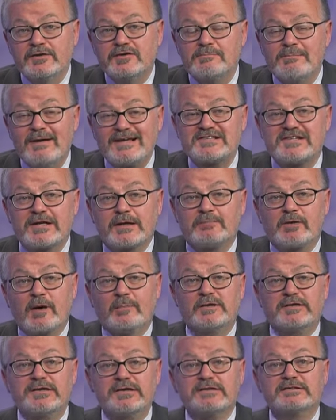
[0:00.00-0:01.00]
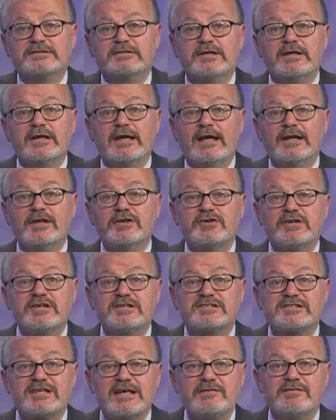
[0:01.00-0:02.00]
domestic properties, the Energy
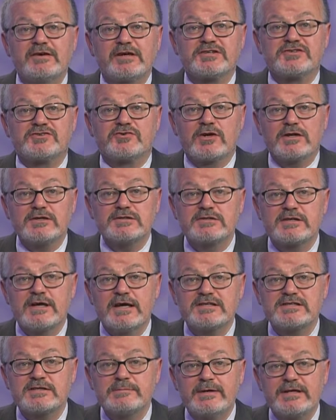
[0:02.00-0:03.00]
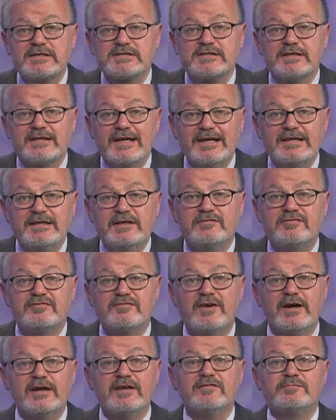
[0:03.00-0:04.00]
Savings Trust estimates that
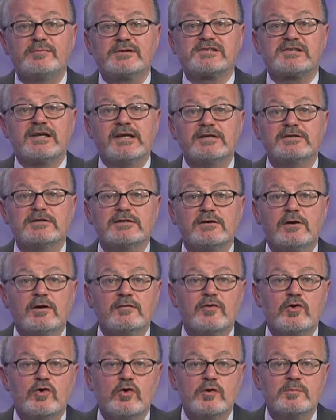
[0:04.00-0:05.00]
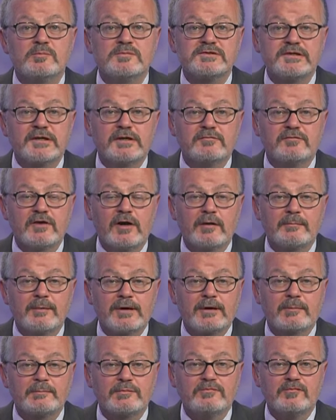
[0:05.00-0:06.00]
85% of homes in
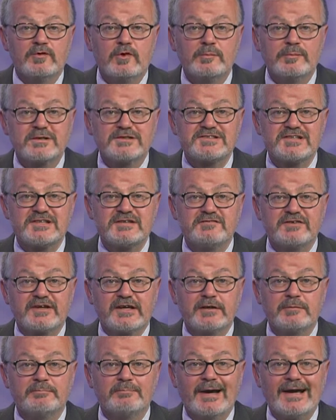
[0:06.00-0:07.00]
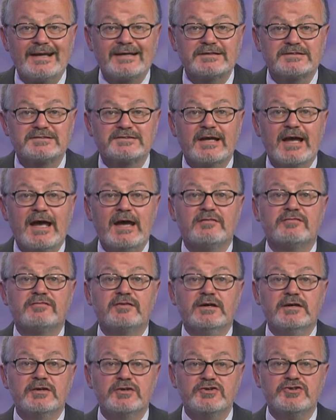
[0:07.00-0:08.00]
Environmental Performance Certificate bands F
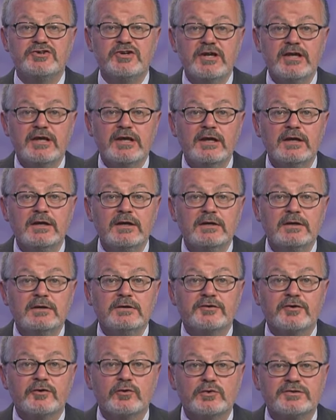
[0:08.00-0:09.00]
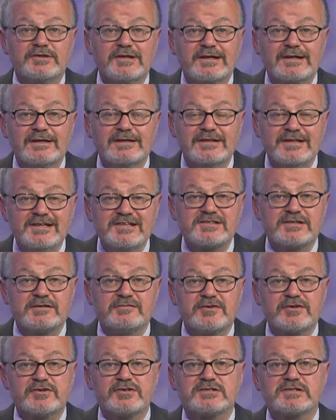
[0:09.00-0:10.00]
and G, denoting least
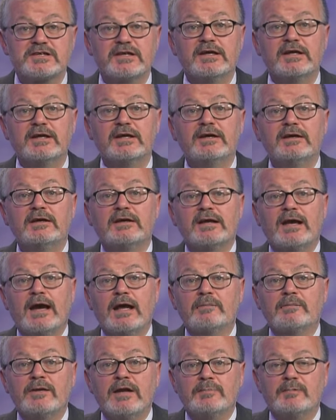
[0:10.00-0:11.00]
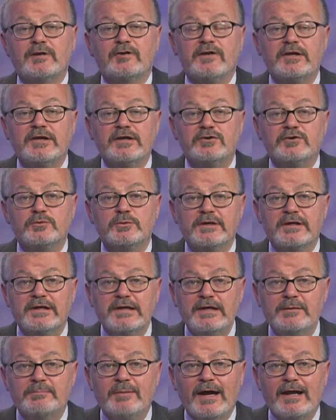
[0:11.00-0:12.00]
efficiency, can be upgraded to an
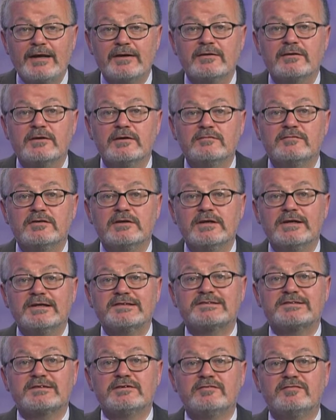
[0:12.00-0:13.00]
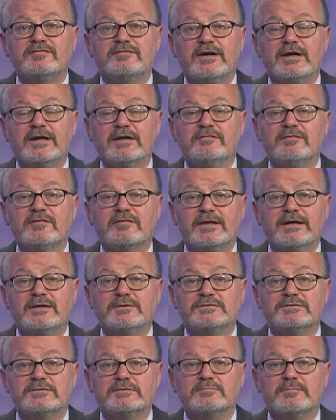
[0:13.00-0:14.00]
E band for less than
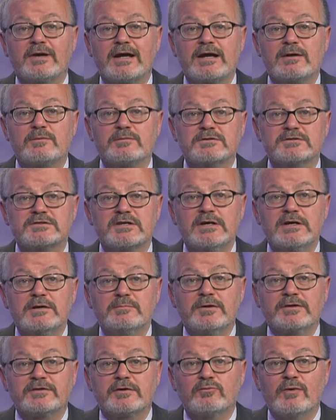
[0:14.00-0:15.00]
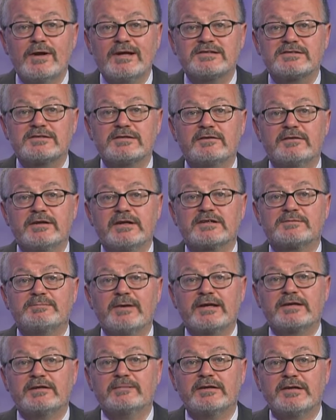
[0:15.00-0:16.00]
£5,000. But the rest they
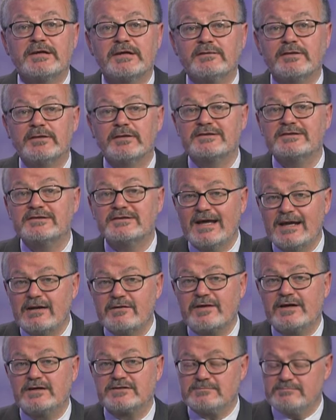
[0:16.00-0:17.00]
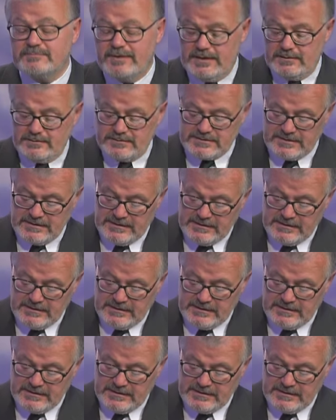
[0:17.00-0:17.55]
expect to be nearer £10,000.